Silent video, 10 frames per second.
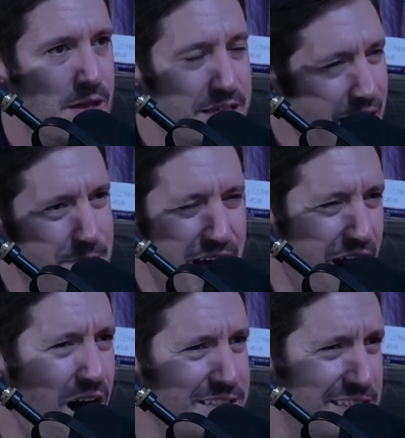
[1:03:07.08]
Yeah, man,
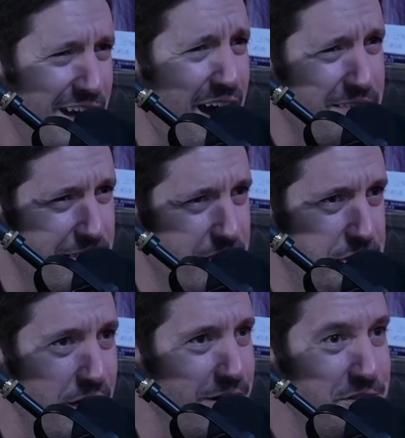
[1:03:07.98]
honest to God, the
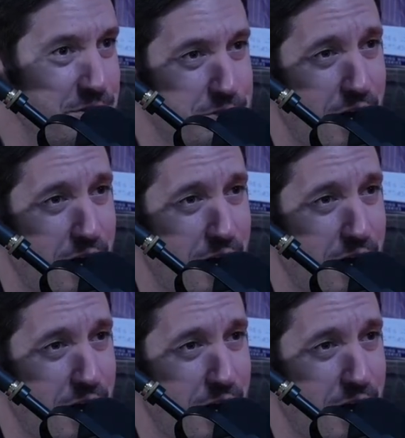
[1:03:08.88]
generational